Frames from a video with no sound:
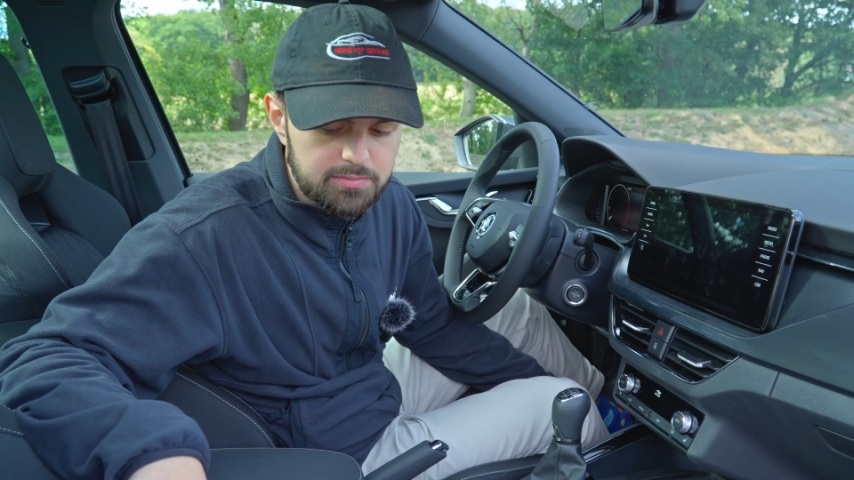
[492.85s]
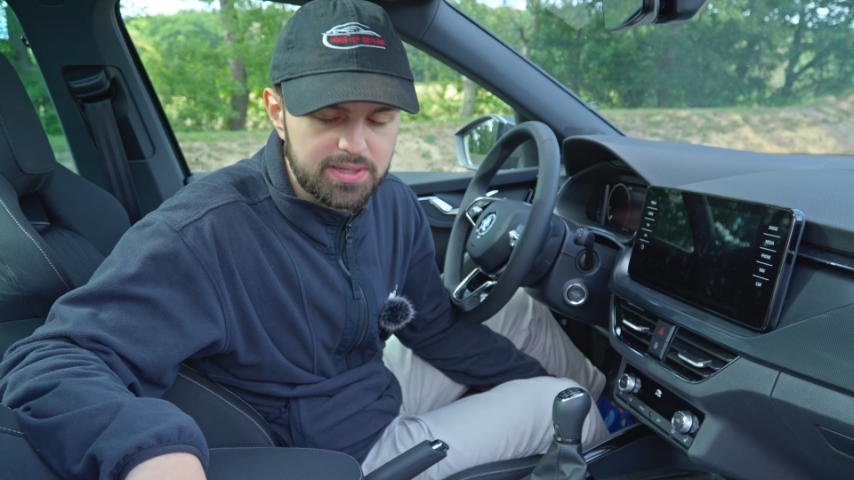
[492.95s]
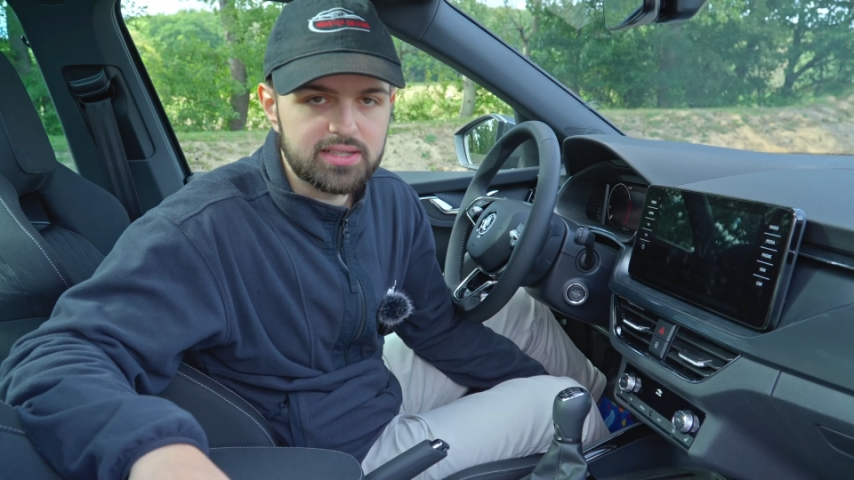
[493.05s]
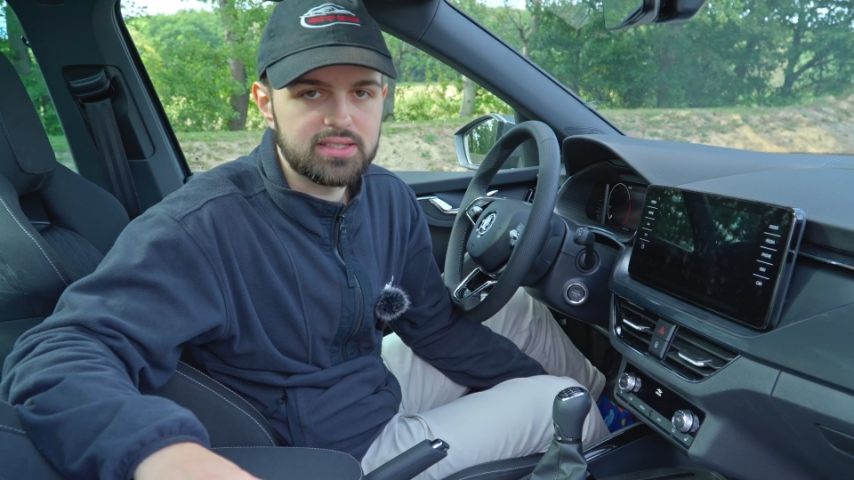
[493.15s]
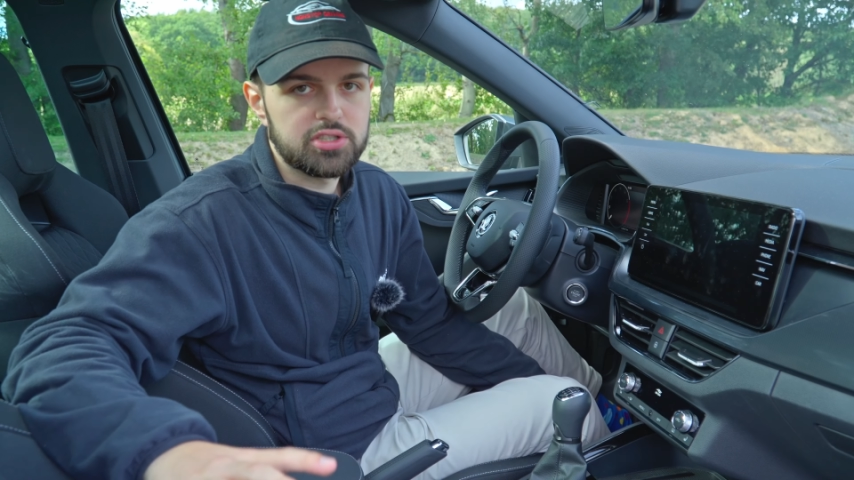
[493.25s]

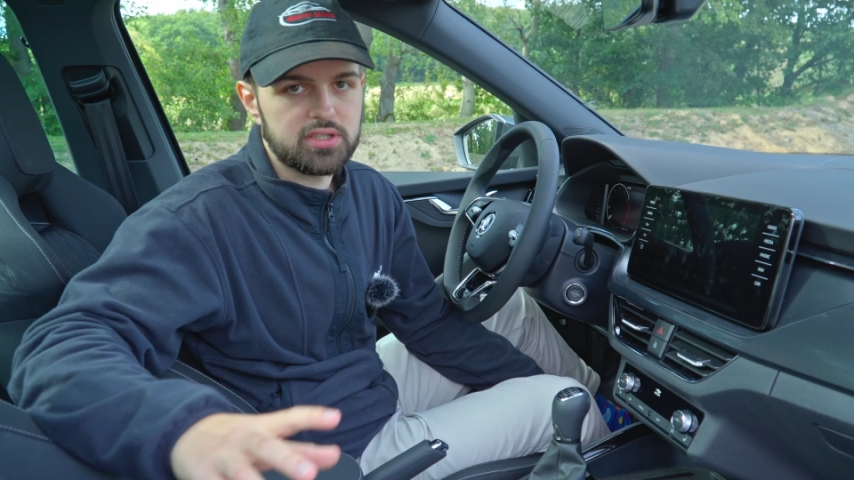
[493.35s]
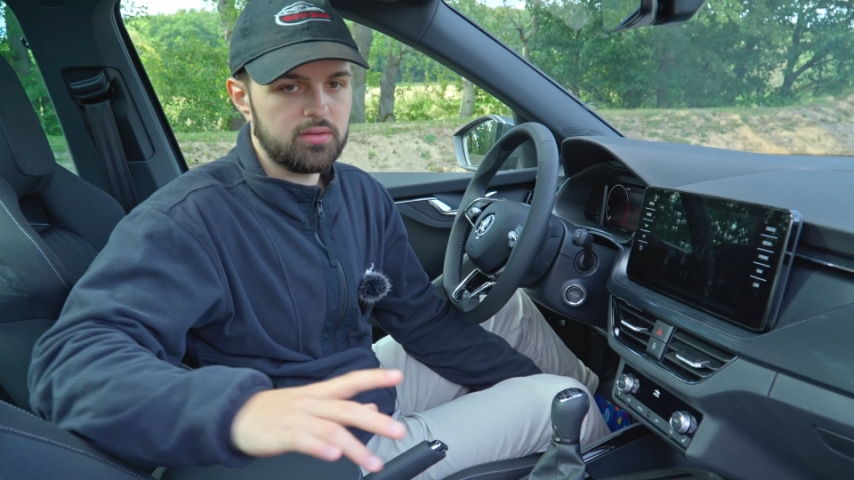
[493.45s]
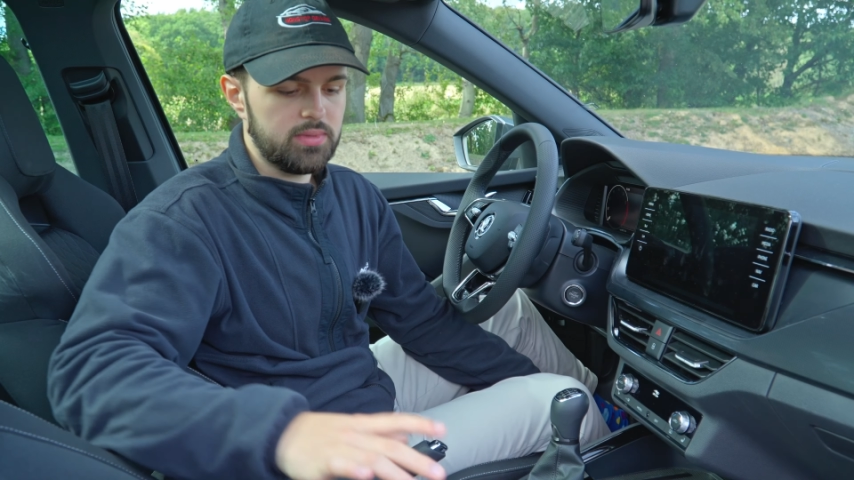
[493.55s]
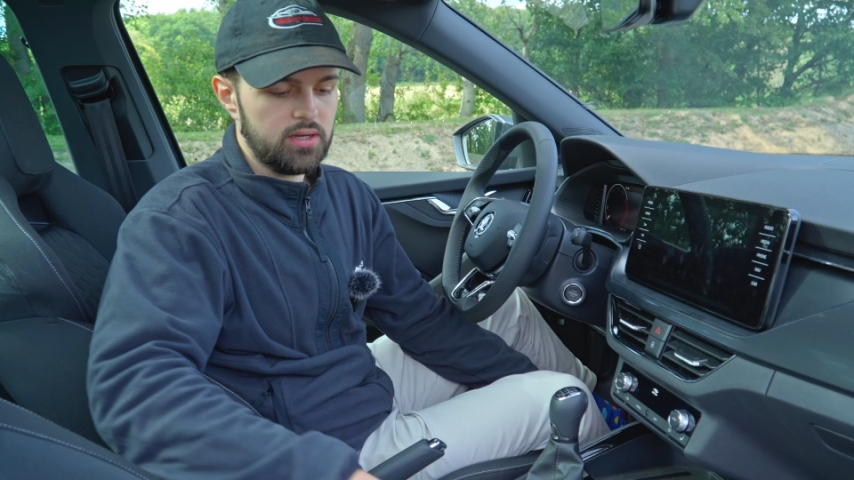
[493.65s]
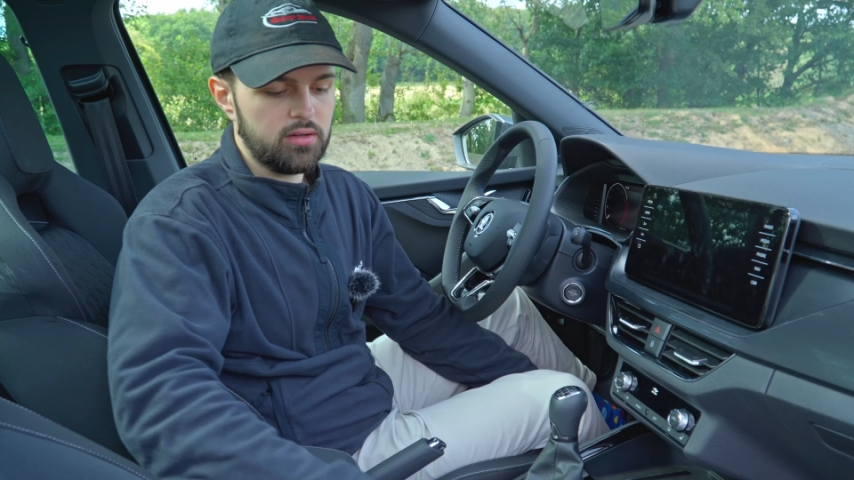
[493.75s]
because they're just going
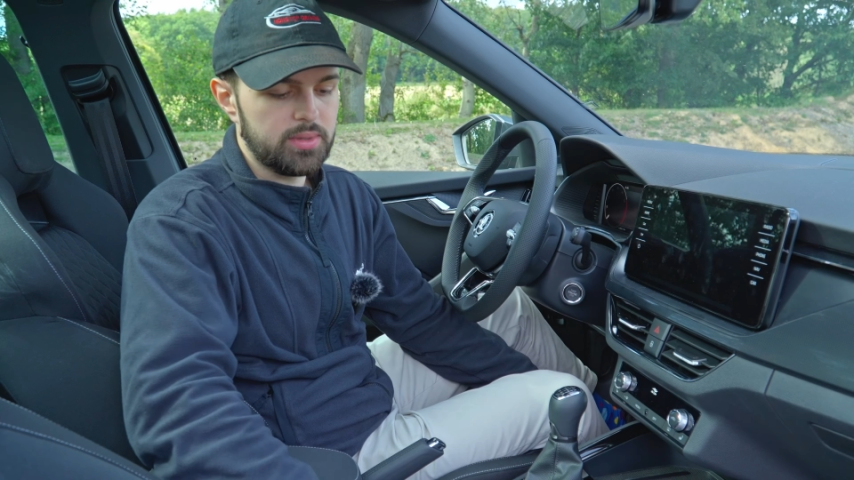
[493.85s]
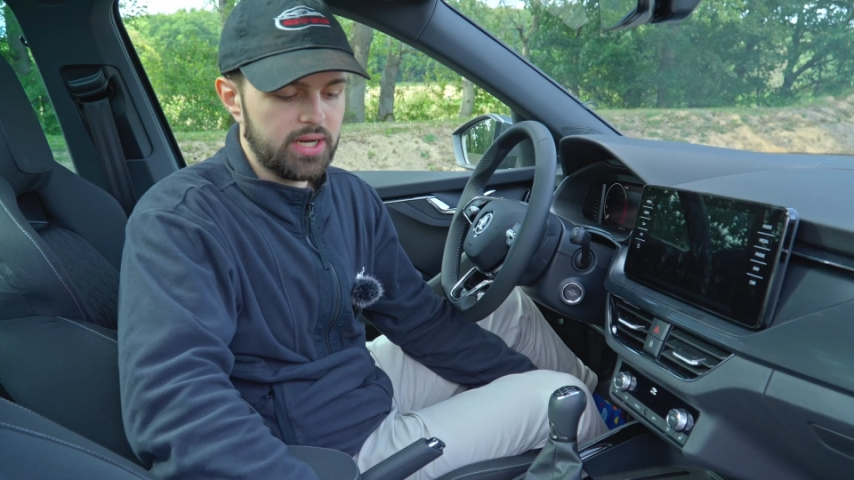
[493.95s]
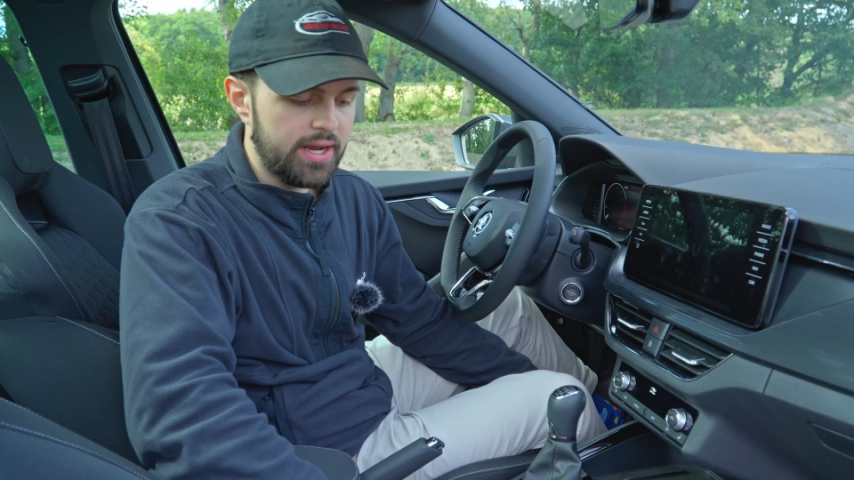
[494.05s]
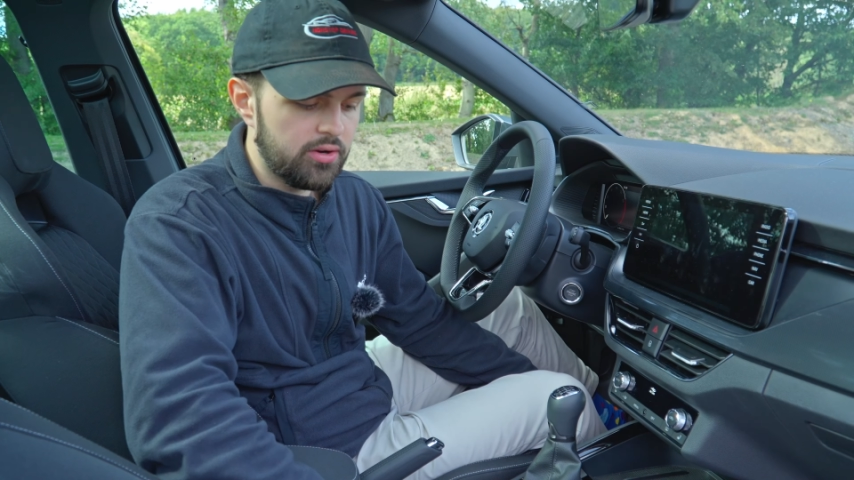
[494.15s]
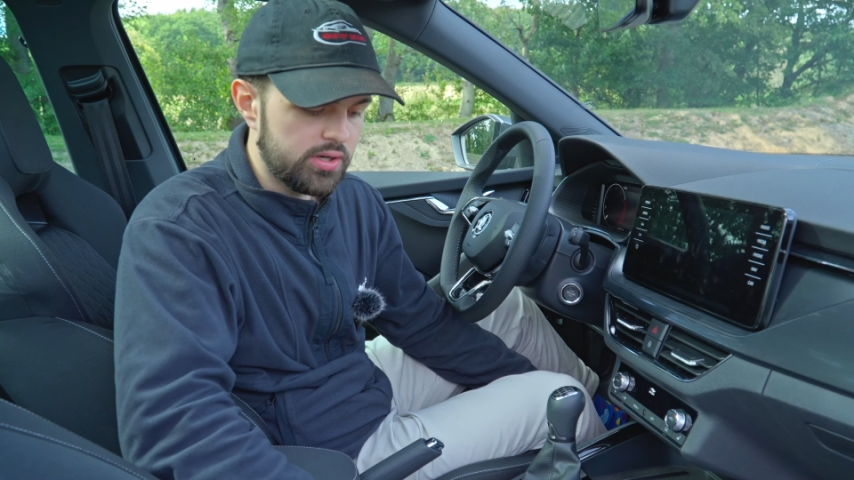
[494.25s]
to be a little bit
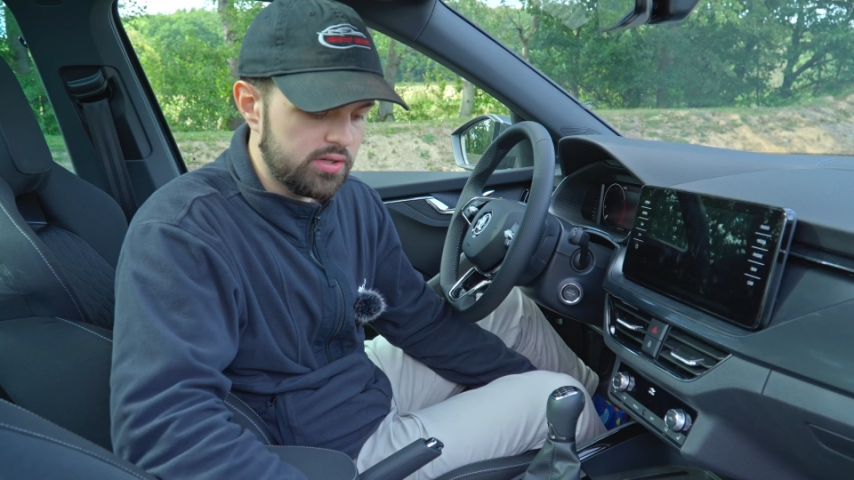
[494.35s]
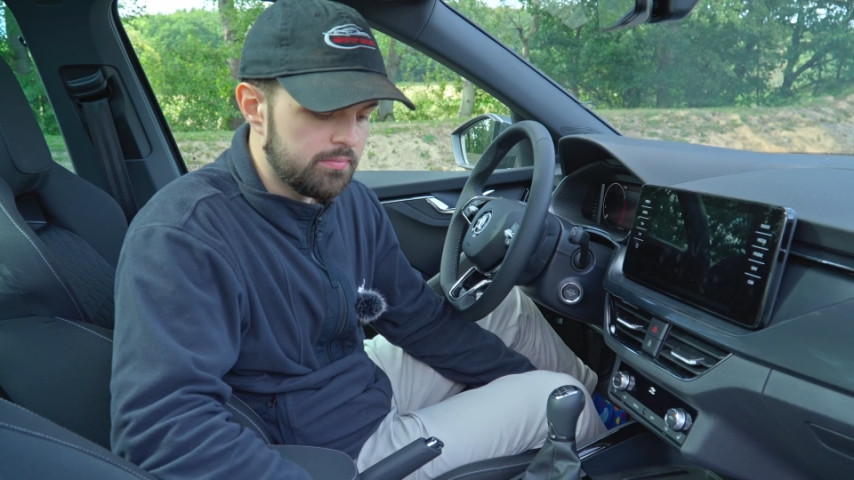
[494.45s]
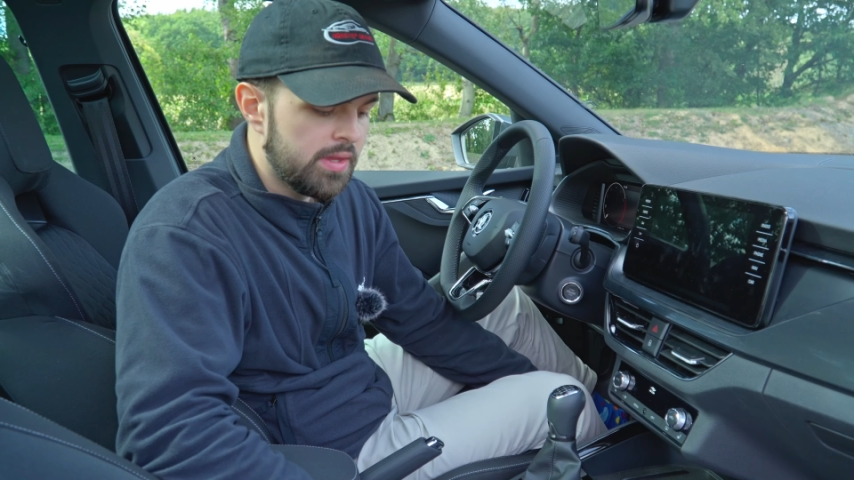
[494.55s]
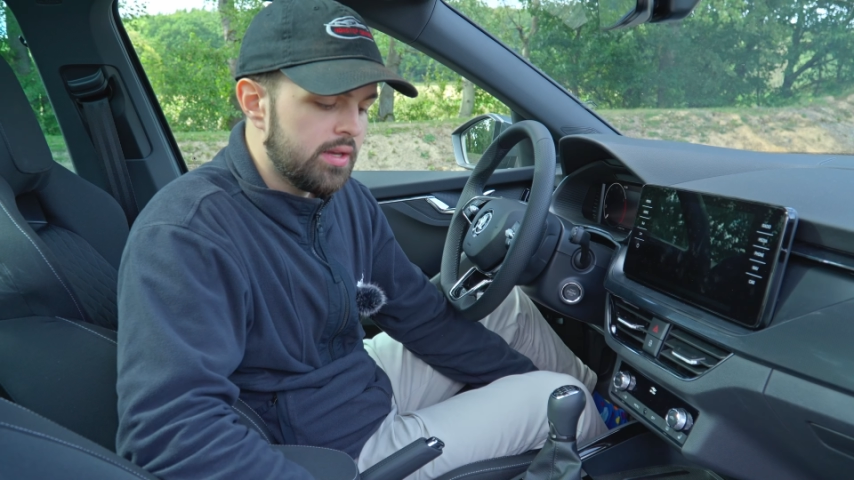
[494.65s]
harder on you.